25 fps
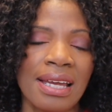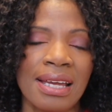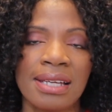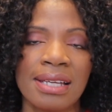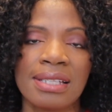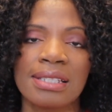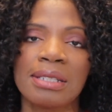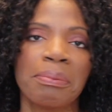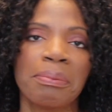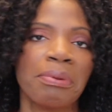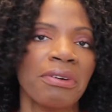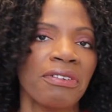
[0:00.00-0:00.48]

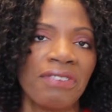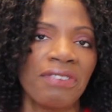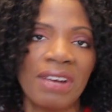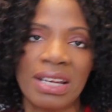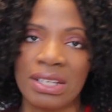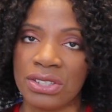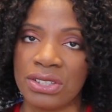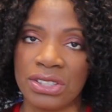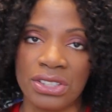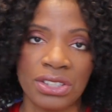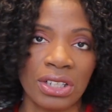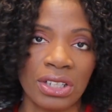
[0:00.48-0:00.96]
is
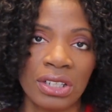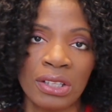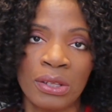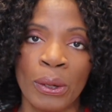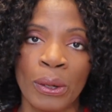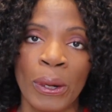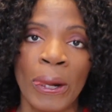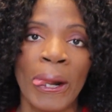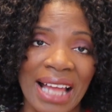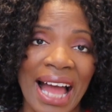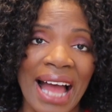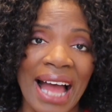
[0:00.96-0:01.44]
prevention.
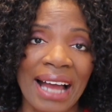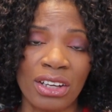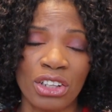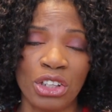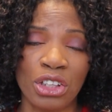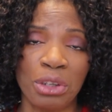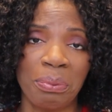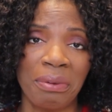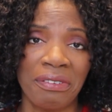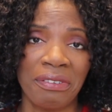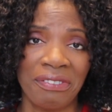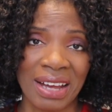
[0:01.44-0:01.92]
How
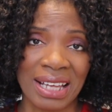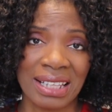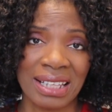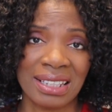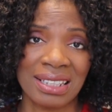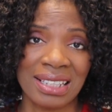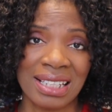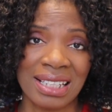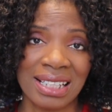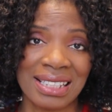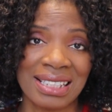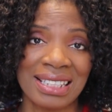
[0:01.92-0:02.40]
can you
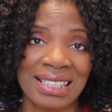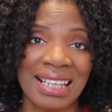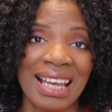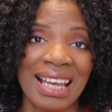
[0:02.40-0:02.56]
prevent it?